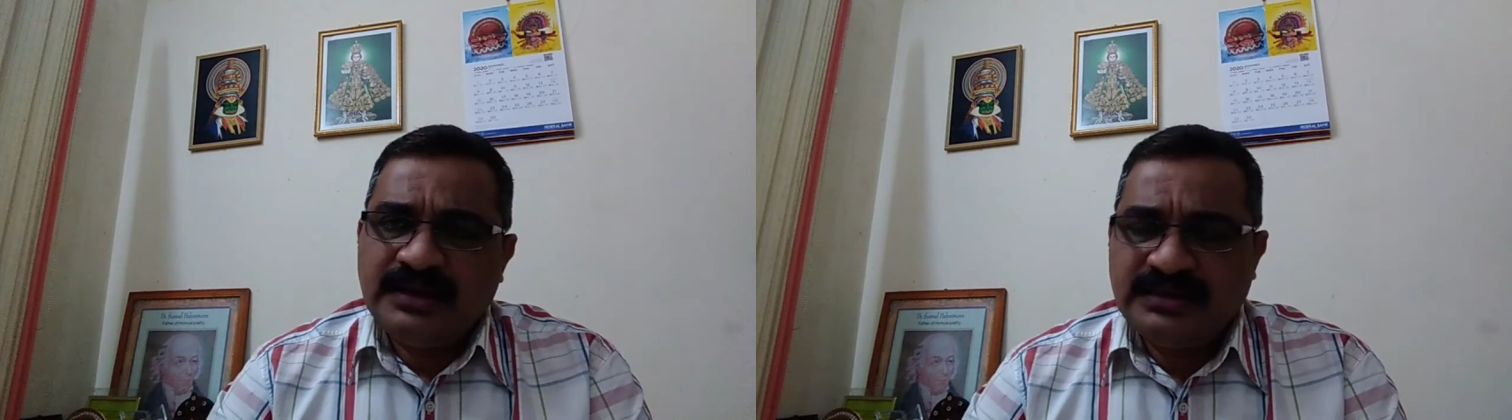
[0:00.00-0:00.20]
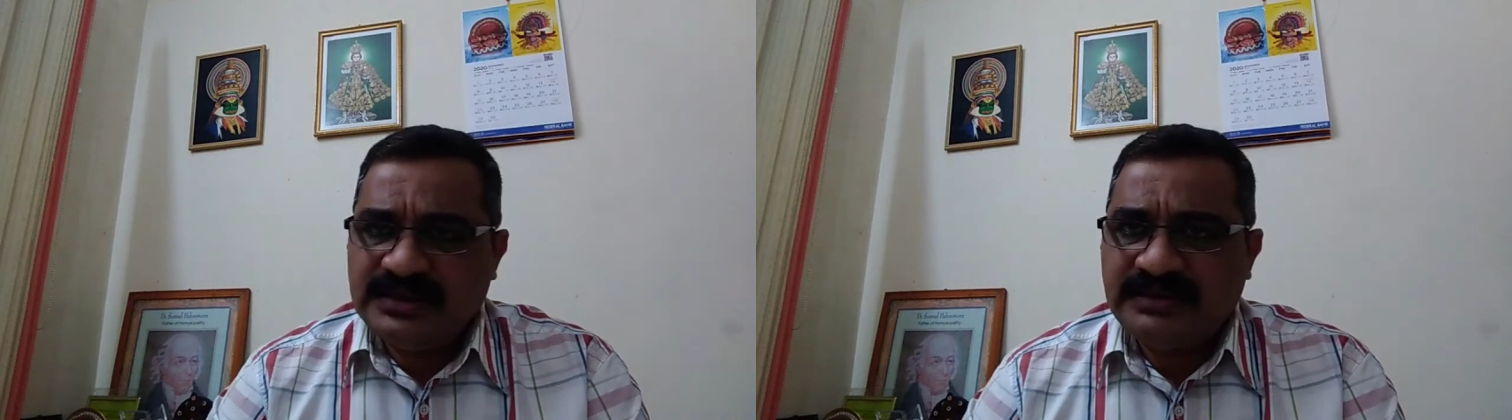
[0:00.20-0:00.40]

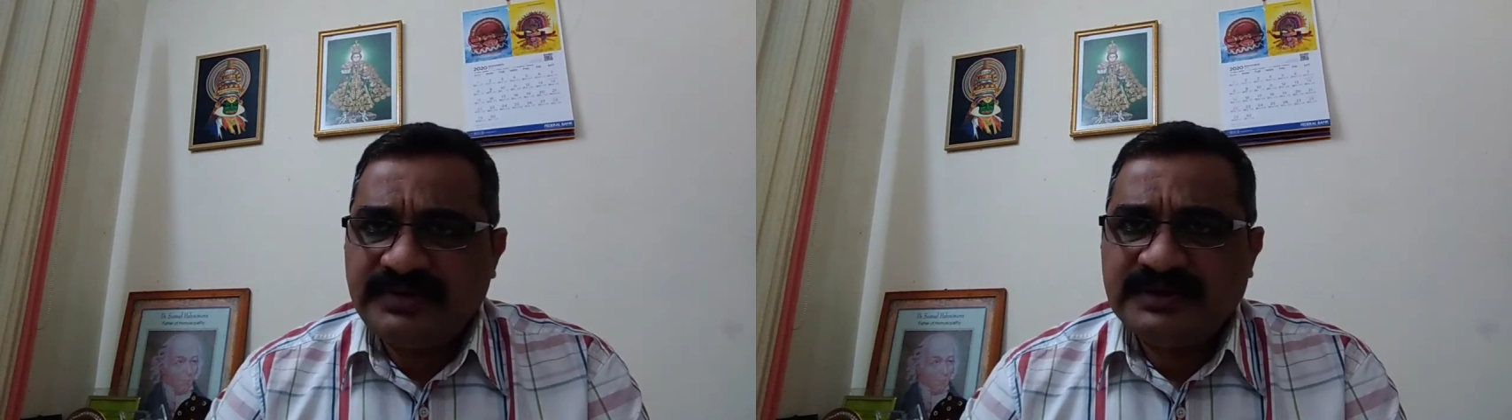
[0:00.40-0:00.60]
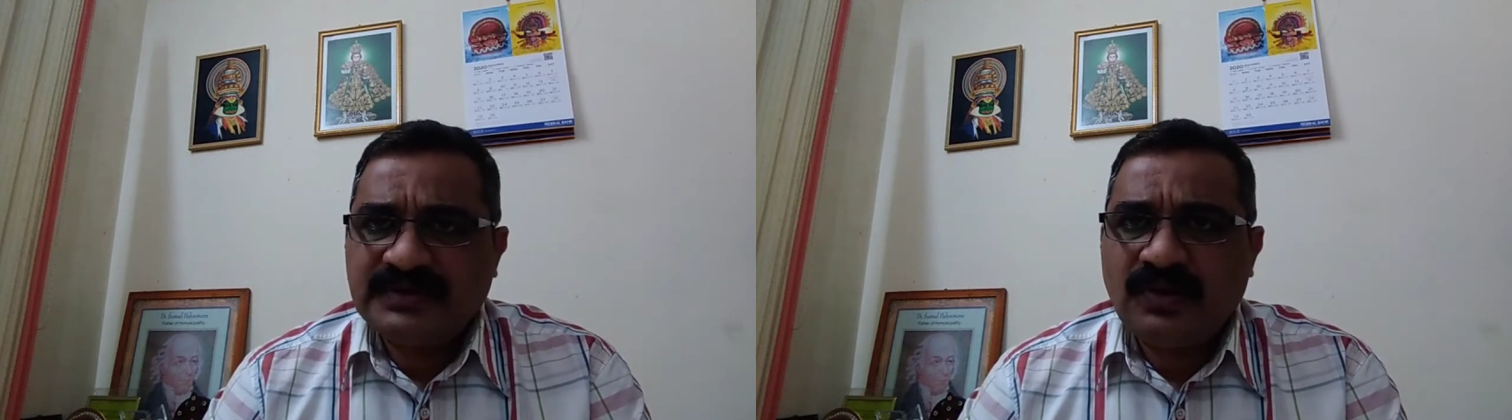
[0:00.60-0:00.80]
it's
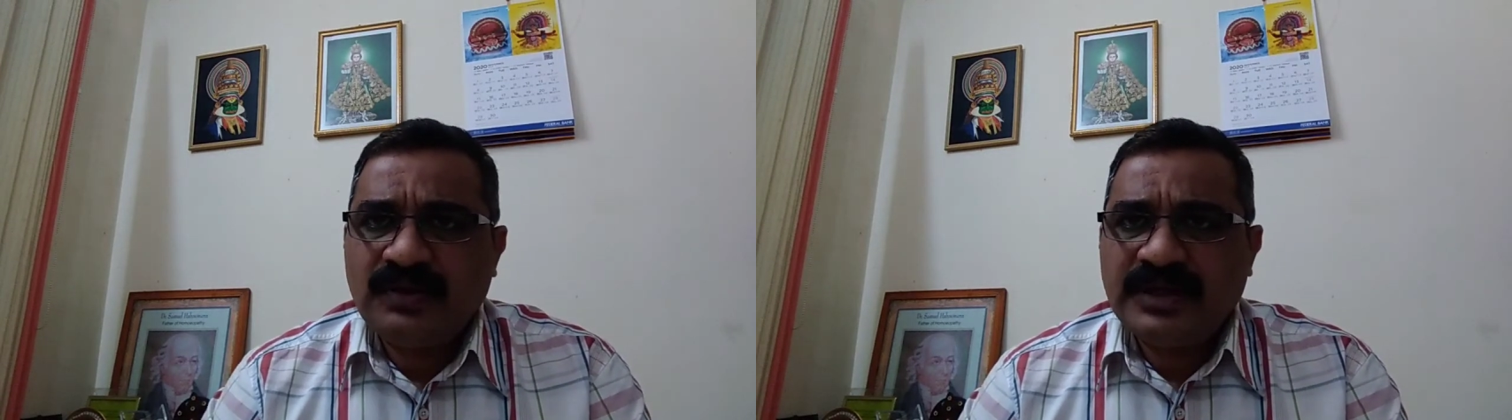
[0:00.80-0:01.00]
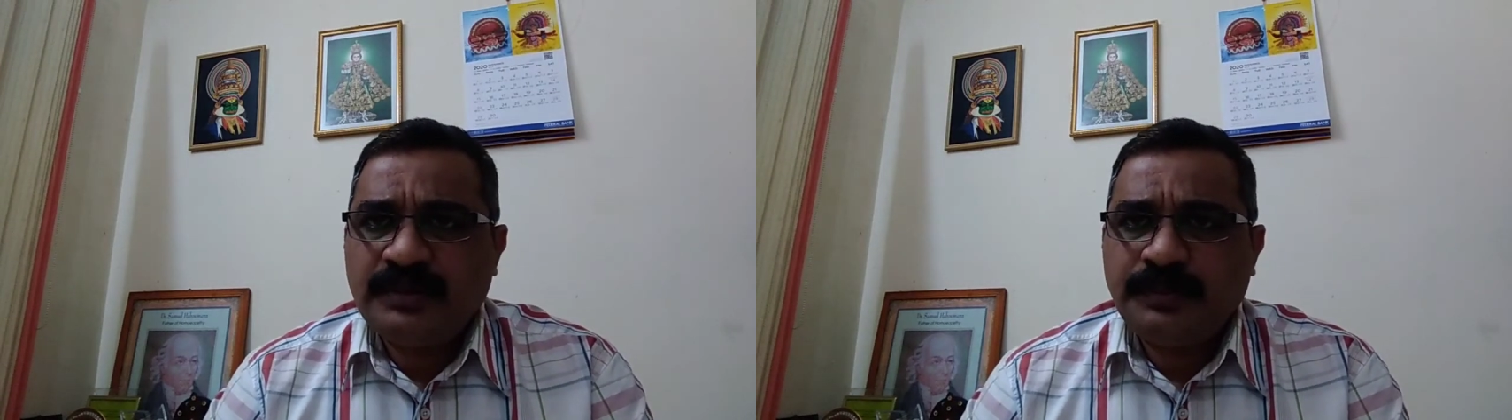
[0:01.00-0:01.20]
otherwise
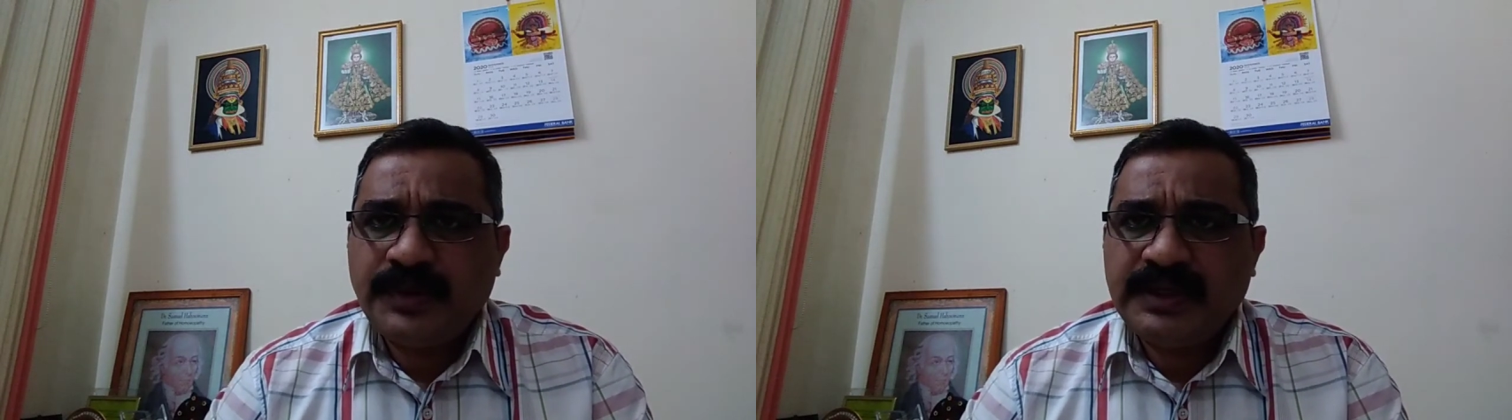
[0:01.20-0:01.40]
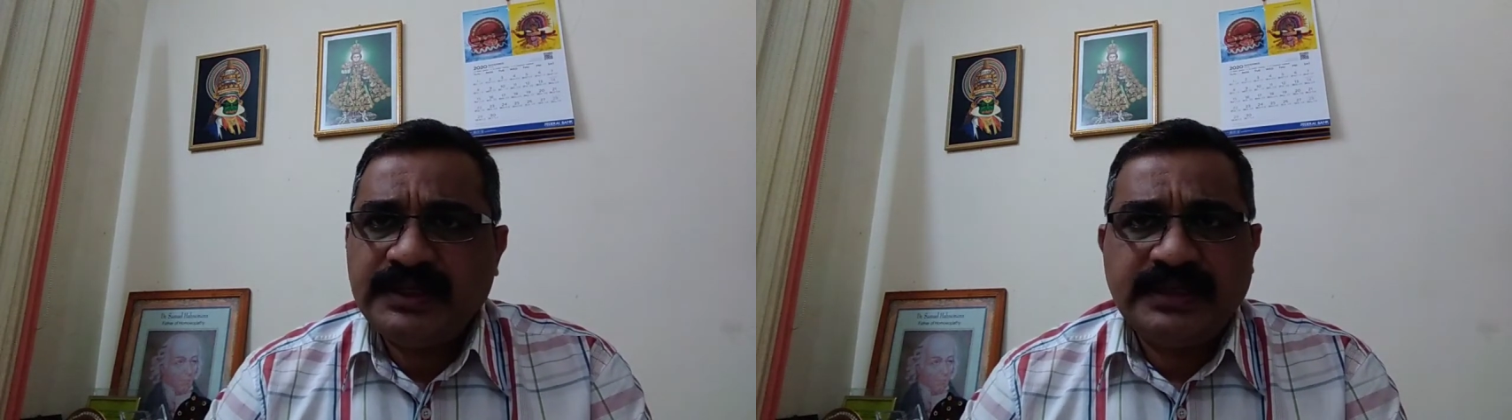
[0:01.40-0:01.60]
called
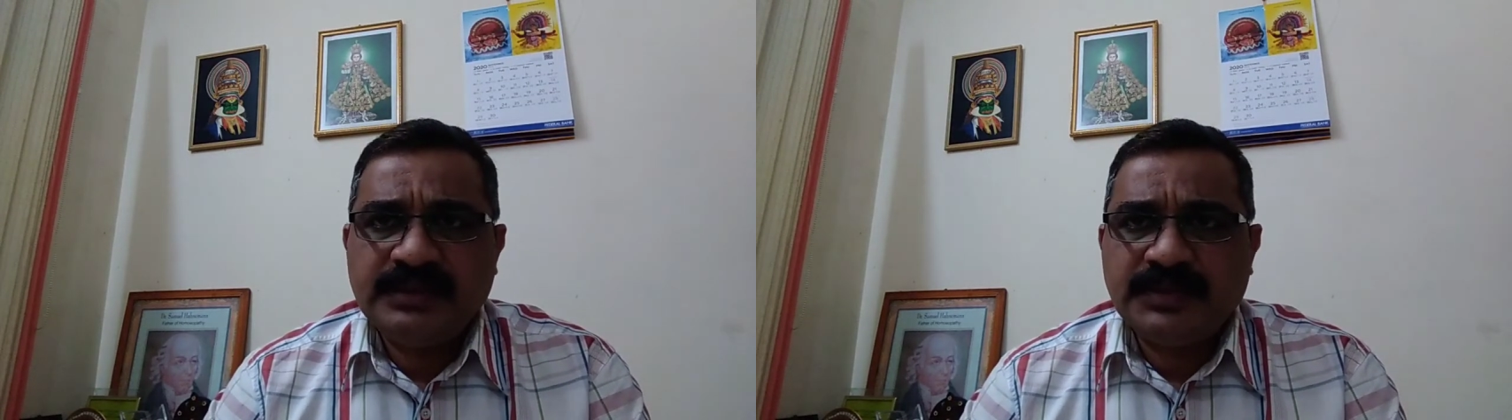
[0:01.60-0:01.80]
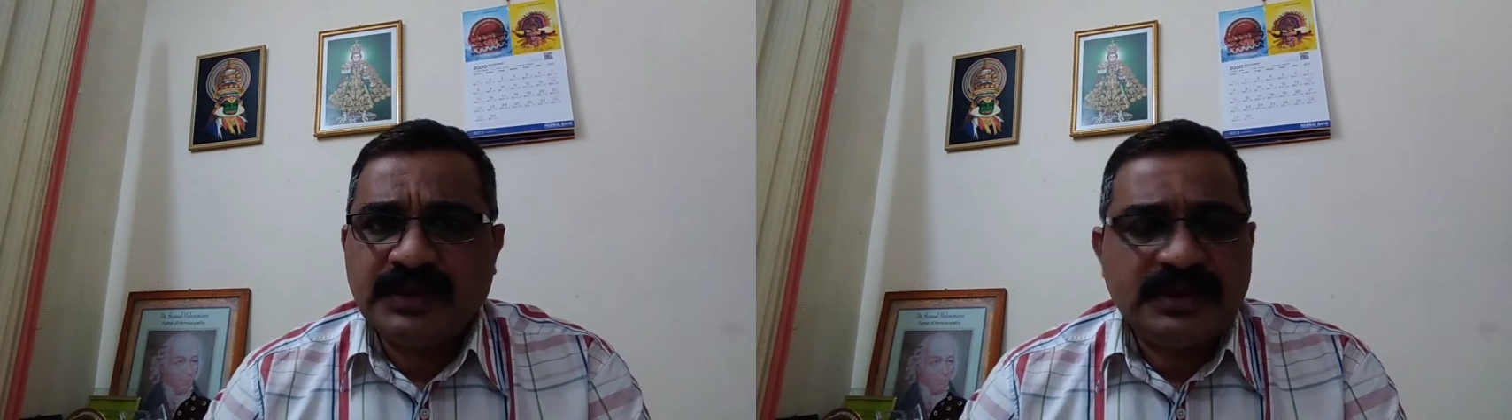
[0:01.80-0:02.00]

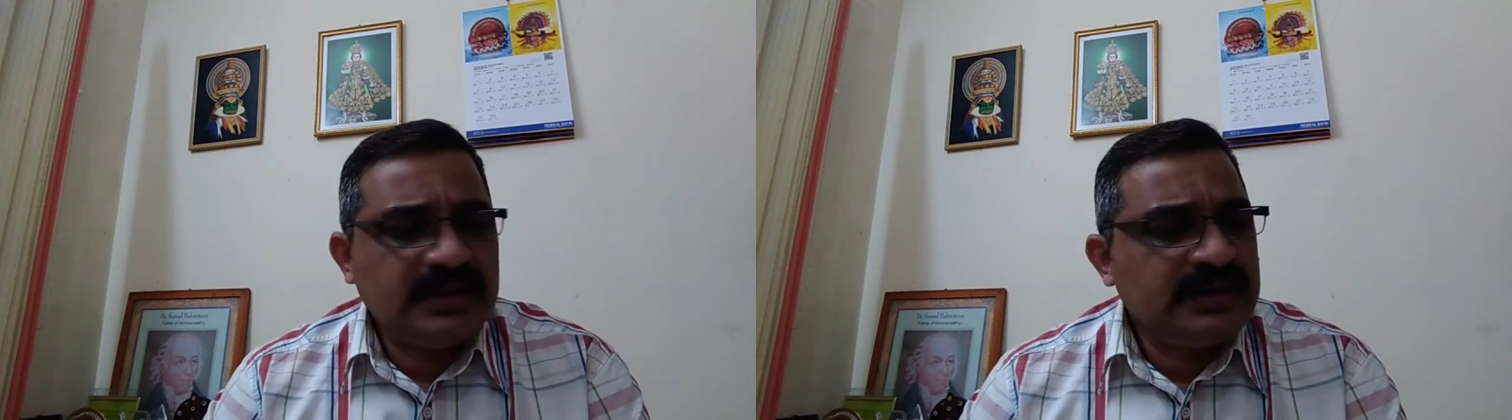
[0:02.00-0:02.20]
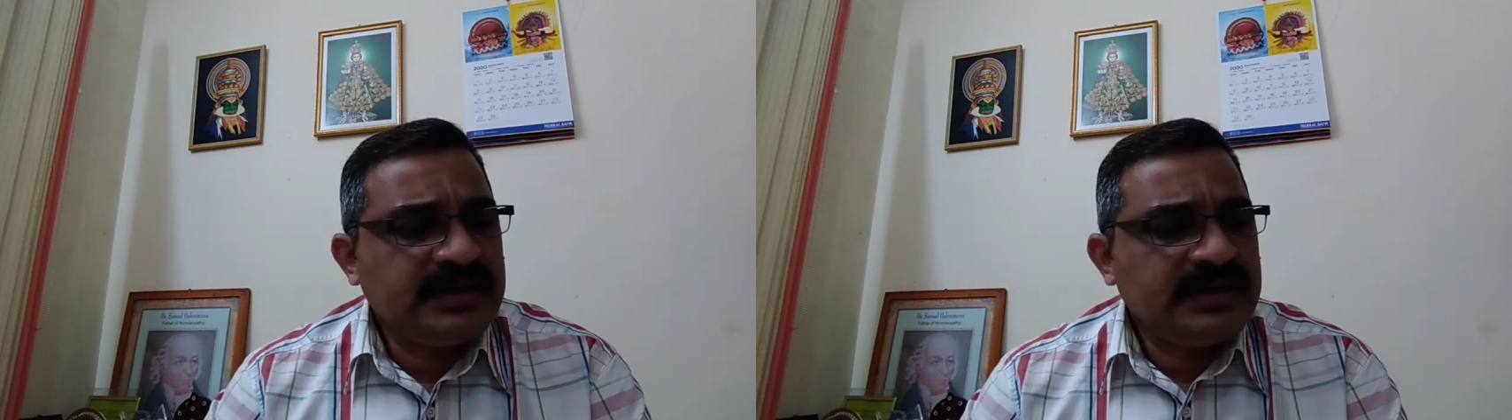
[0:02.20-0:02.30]
empyema.